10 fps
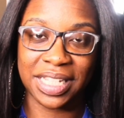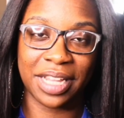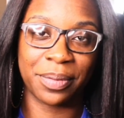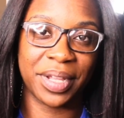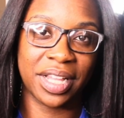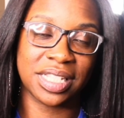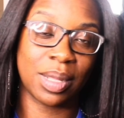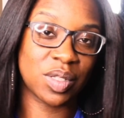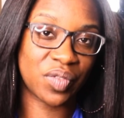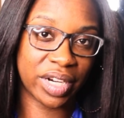in because I
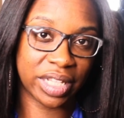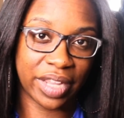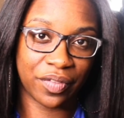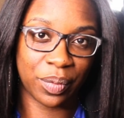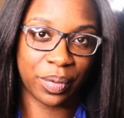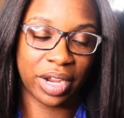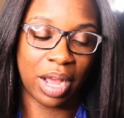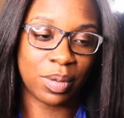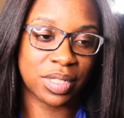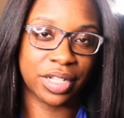was running late for work. I
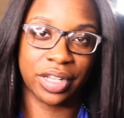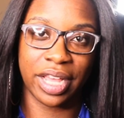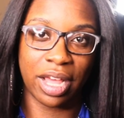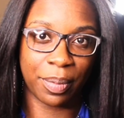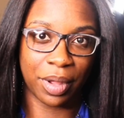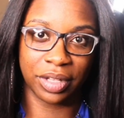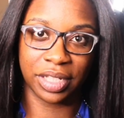was literally up all